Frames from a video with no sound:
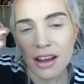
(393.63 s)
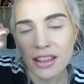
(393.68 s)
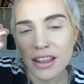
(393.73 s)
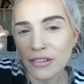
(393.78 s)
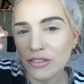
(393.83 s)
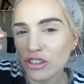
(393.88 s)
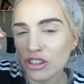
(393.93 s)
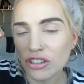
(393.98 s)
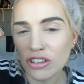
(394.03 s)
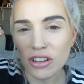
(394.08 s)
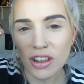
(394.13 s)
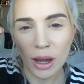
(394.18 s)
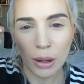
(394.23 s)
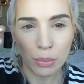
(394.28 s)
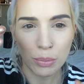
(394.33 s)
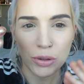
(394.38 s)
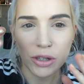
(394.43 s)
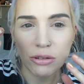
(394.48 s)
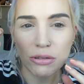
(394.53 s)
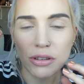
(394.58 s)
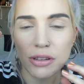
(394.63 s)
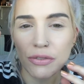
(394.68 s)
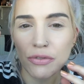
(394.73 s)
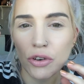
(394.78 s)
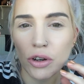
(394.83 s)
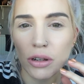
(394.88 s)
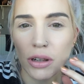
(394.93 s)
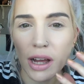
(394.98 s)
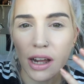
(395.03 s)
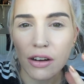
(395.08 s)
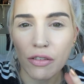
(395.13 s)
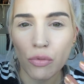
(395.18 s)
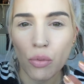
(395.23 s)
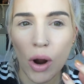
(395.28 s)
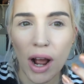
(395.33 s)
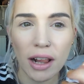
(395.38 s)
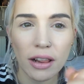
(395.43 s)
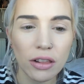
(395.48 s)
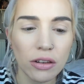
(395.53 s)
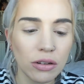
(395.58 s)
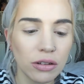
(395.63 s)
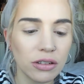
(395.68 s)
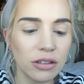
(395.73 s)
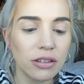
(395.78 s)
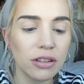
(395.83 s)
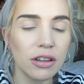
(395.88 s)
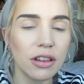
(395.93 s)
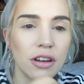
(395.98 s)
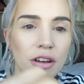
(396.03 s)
They've just got that beautiful kind of wet look to